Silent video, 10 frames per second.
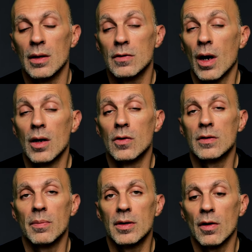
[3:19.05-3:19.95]
So I lose
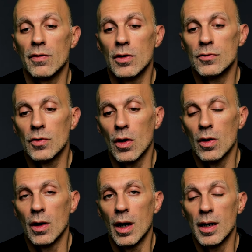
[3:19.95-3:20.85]
a bit of
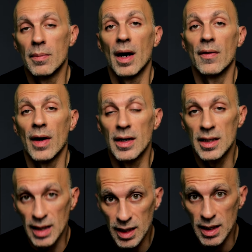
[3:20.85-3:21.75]
control in my running
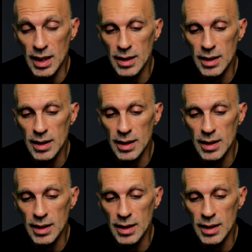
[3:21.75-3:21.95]
technique.